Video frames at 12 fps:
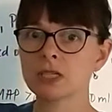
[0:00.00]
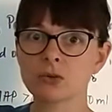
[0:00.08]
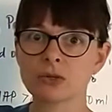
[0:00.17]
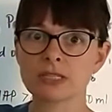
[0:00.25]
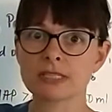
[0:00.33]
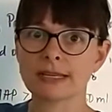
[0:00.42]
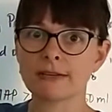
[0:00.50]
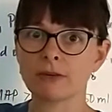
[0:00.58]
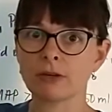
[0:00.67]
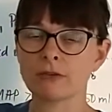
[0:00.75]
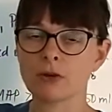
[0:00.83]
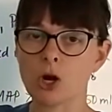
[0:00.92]
decreased
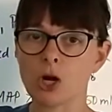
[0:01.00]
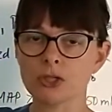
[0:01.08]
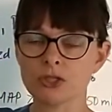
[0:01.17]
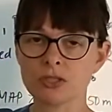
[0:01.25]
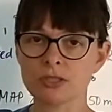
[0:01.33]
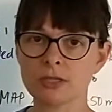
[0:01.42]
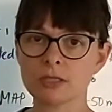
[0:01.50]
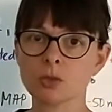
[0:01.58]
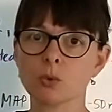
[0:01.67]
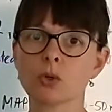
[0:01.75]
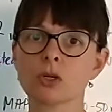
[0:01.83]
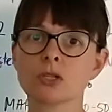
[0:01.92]
level of
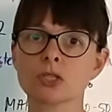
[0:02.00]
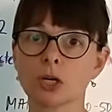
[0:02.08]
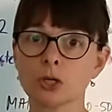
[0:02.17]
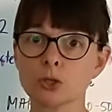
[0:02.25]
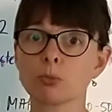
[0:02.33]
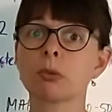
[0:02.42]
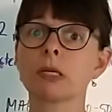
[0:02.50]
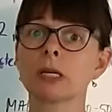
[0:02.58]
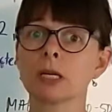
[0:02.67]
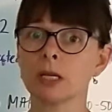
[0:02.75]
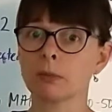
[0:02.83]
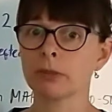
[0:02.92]
consciousness or start to be
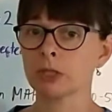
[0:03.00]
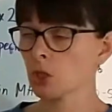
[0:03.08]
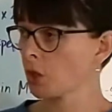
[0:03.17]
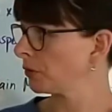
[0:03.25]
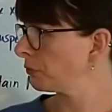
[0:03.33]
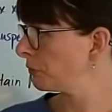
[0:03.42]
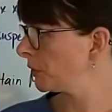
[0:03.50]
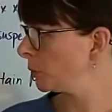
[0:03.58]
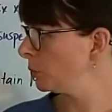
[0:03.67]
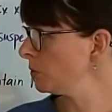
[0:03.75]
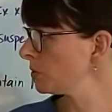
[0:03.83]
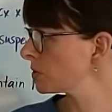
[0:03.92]
a little bit
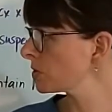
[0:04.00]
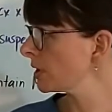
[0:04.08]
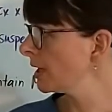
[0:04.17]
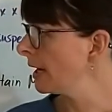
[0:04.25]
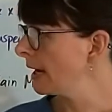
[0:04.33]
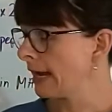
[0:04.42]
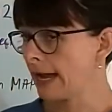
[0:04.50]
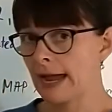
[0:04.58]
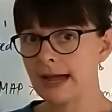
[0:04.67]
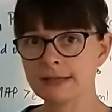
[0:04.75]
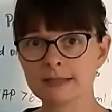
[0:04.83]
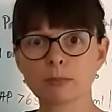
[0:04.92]
confused
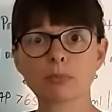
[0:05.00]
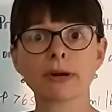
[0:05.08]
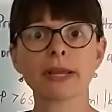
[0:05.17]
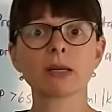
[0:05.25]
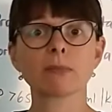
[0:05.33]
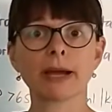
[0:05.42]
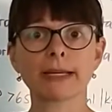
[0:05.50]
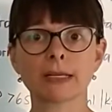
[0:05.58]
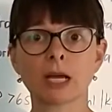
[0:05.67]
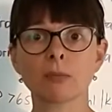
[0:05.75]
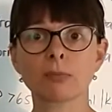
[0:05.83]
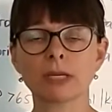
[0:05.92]
as the brain might
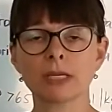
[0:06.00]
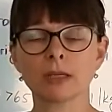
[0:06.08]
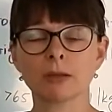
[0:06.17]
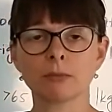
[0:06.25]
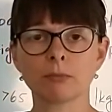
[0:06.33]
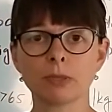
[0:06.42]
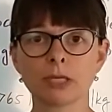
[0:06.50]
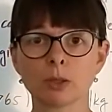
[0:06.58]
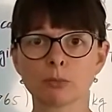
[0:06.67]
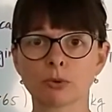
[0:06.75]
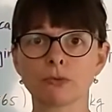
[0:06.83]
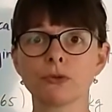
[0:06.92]
not be
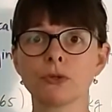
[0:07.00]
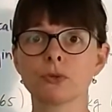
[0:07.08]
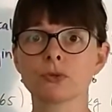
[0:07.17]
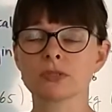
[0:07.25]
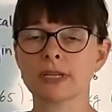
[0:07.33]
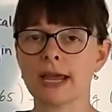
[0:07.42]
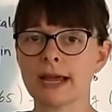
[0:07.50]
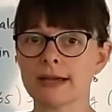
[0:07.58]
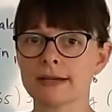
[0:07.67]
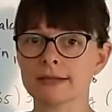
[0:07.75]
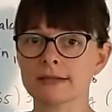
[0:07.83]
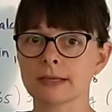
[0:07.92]
being perfused
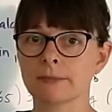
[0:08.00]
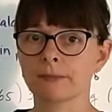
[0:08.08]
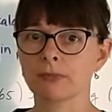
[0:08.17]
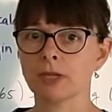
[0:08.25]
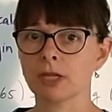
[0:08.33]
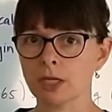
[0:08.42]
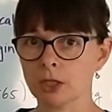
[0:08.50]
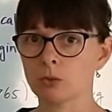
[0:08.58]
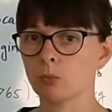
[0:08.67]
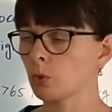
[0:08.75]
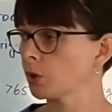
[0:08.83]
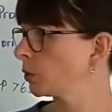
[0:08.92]
as
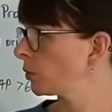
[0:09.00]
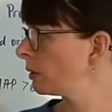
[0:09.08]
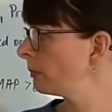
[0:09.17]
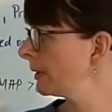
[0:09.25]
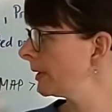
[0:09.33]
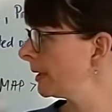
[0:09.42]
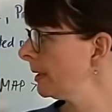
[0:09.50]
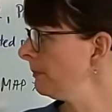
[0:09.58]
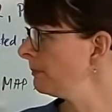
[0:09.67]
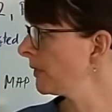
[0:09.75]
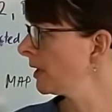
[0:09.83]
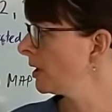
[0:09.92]
it would
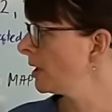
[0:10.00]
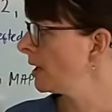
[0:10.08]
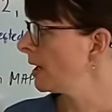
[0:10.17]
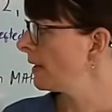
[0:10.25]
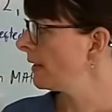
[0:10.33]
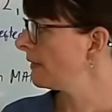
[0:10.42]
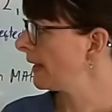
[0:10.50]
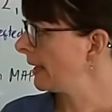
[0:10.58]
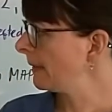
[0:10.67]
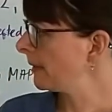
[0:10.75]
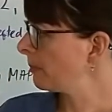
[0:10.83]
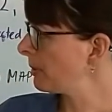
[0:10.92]
normally. And
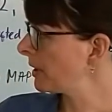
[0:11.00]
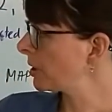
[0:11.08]
then the